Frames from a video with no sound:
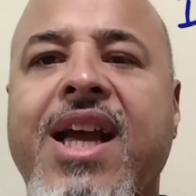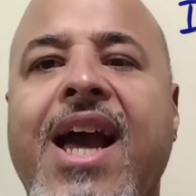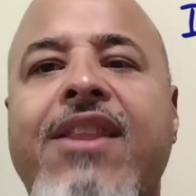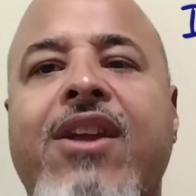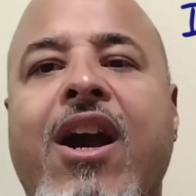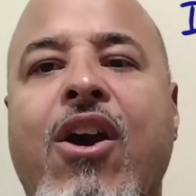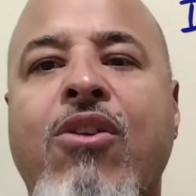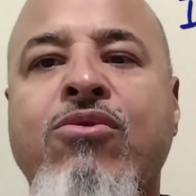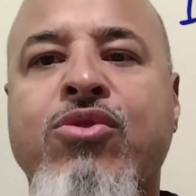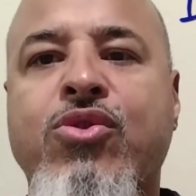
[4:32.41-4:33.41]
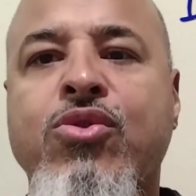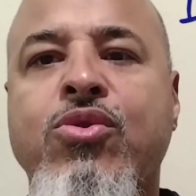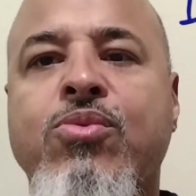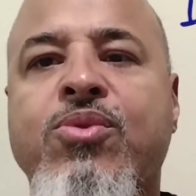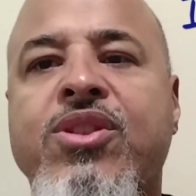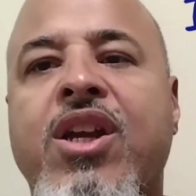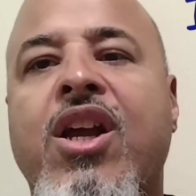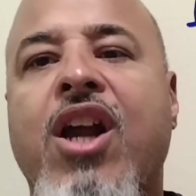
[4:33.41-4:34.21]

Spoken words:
had our own troops